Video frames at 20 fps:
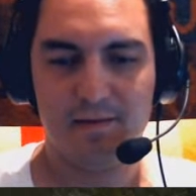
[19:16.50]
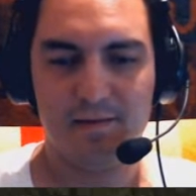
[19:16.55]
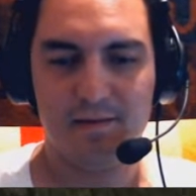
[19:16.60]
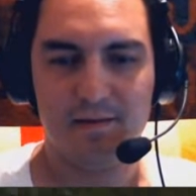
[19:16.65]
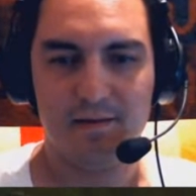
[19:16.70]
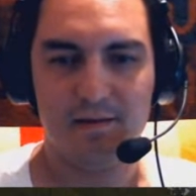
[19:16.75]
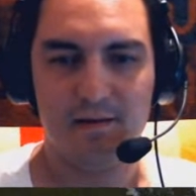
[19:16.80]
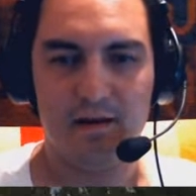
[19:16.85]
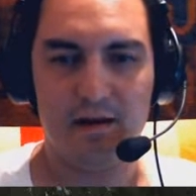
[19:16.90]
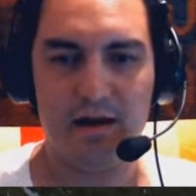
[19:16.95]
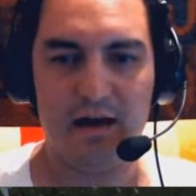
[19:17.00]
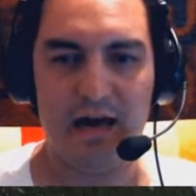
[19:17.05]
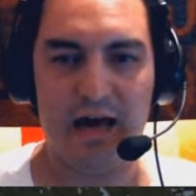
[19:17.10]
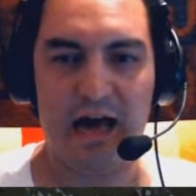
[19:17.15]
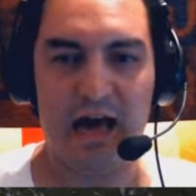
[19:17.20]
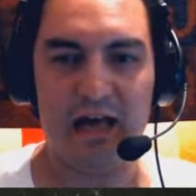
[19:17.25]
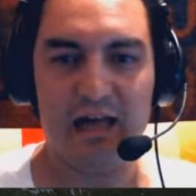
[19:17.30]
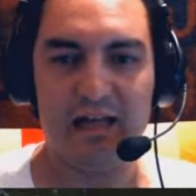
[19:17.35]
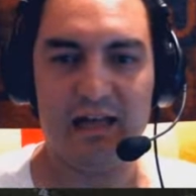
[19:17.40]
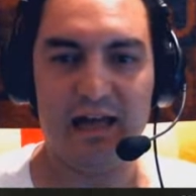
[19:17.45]

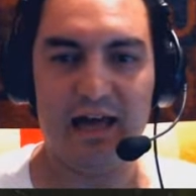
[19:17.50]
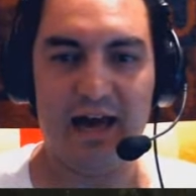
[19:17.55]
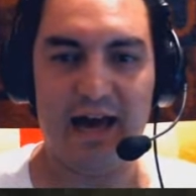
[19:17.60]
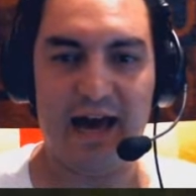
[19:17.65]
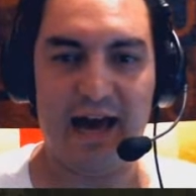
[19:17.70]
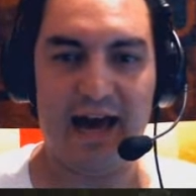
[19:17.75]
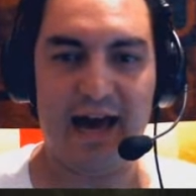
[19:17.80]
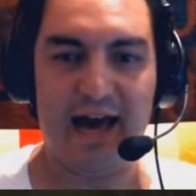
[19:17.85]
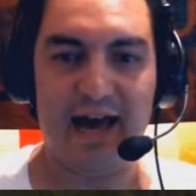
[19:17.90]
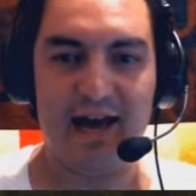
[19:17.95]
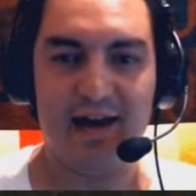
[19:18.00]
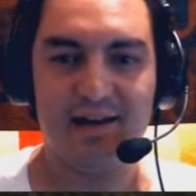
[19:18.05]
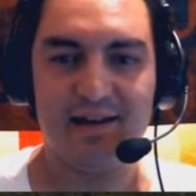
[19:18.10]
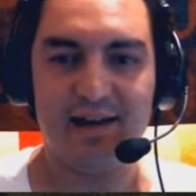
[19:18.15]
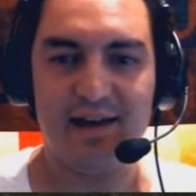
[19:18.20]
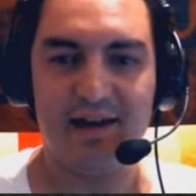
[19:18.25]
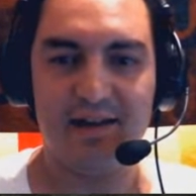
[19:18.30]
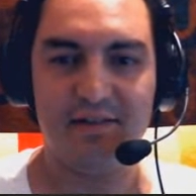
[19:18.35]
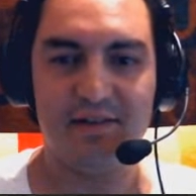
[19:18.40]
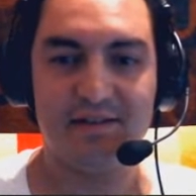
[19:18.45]
Ah! Ah!
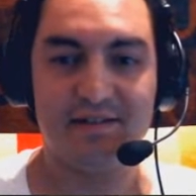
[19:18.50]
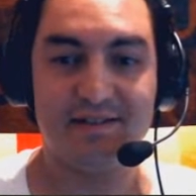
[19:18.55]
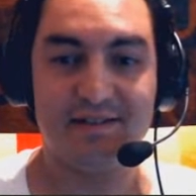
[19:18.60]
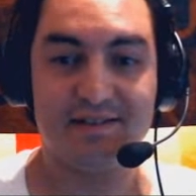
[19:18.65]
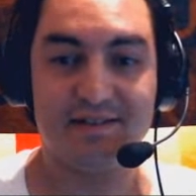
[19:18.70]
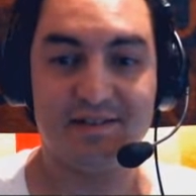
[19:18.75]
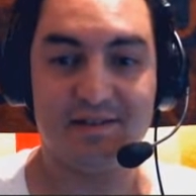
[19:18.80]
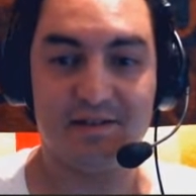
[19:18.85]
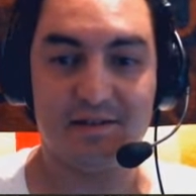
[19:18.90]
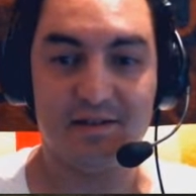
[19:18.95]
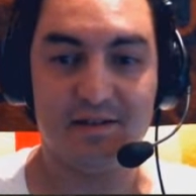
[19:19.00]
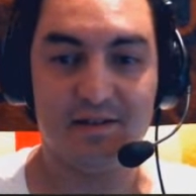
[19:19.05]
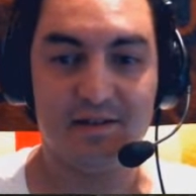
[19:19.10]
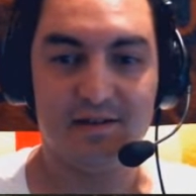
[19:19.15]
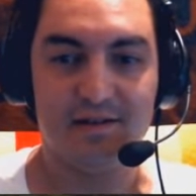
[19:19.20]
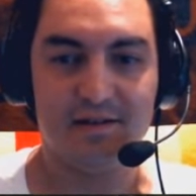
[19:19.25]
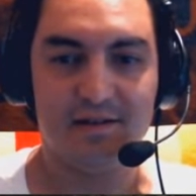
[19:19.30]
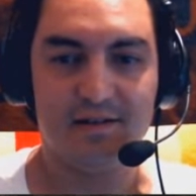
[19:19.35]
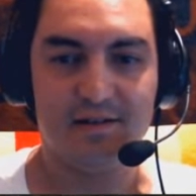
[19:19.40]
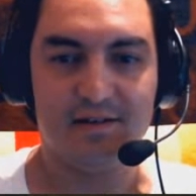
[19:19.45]
Yeah, this is...
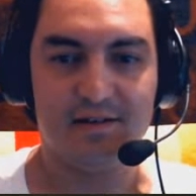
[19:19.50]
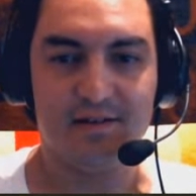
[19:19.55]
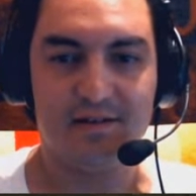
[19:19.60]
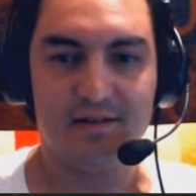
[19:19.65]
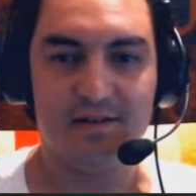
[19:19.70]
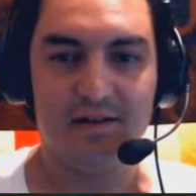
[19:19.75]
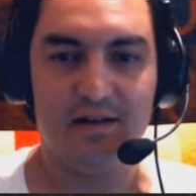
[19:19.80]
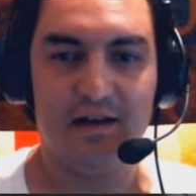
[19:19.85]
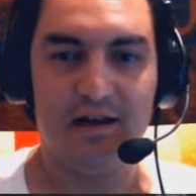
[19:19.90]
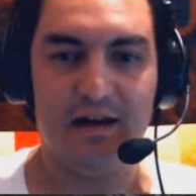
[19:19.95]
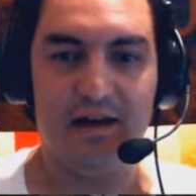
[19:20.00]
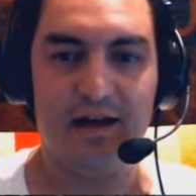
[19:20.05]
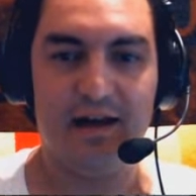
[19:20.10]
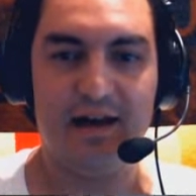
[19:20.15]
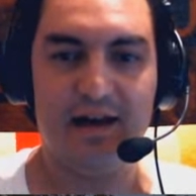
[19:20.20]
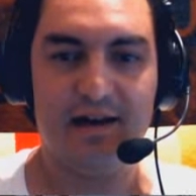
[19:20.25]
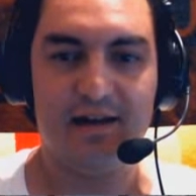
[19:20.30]
Ah!